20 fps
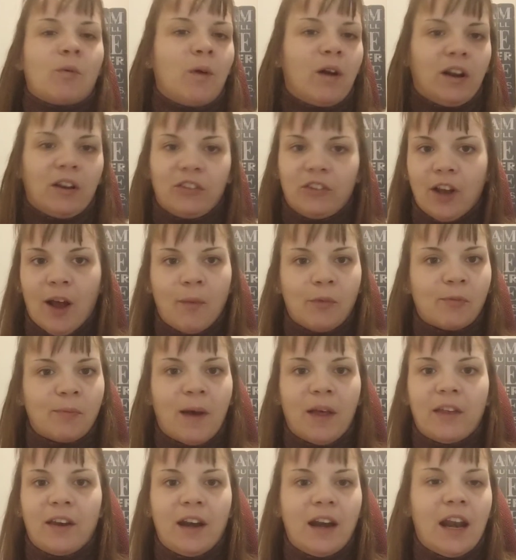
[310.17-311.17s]
want to stop
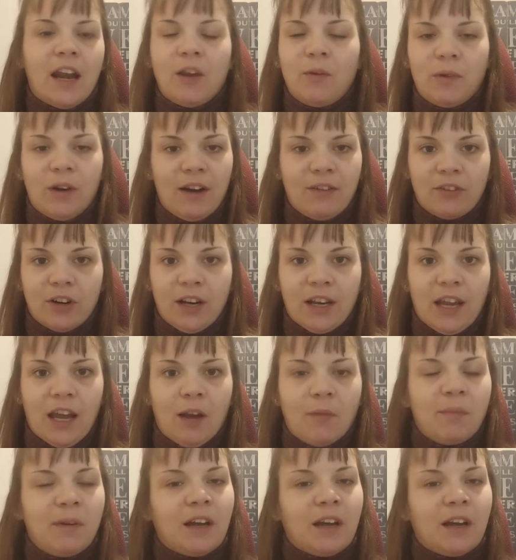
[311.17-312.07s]
smiling at anyone ever again,